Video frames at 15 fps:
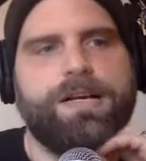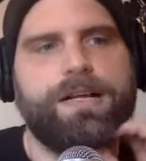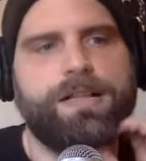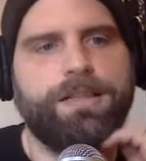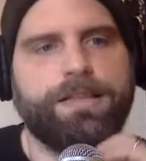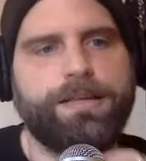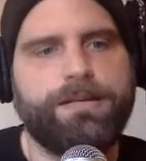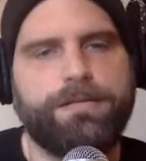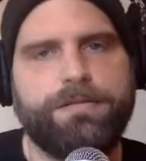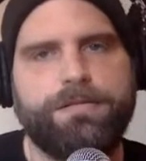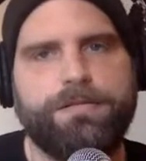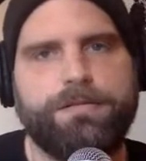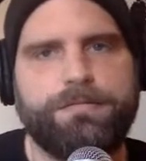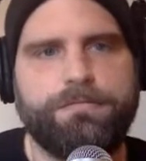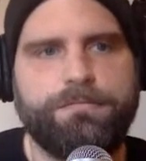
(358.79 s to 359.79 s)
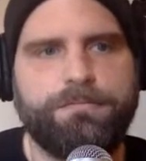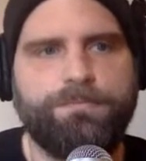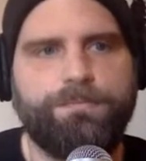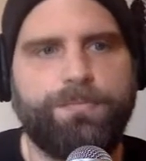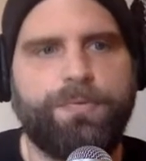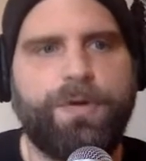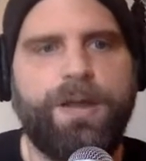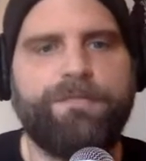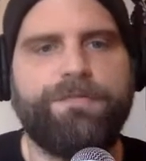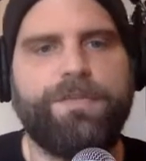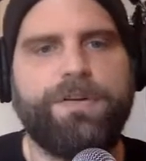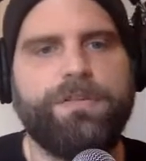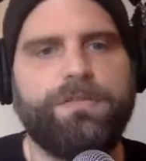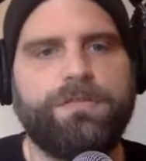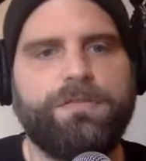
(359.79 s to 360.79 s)
clear
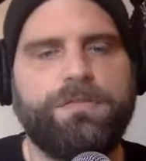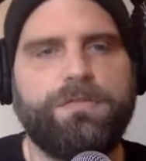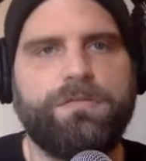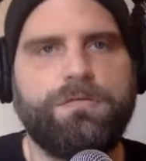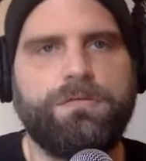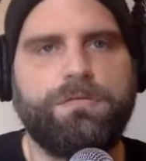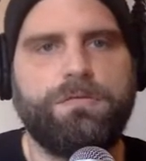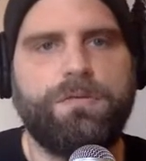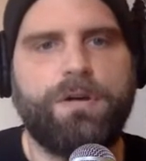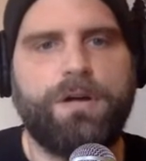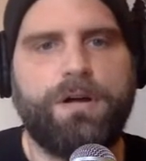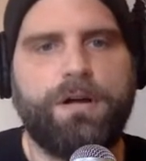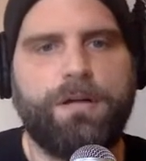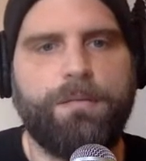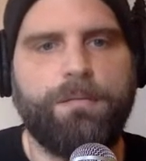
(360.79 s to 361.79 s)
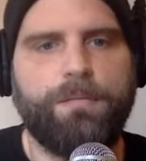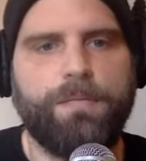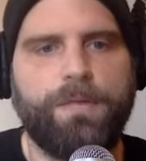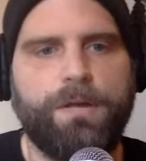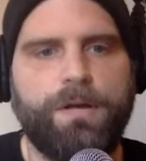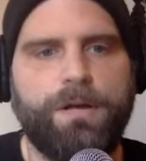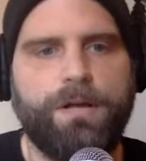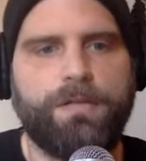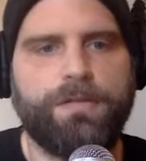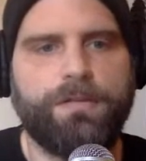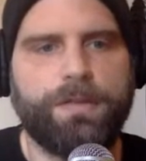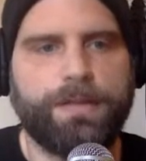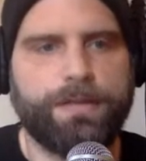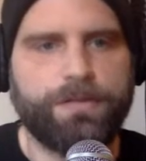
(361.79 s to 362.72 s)
preference to like a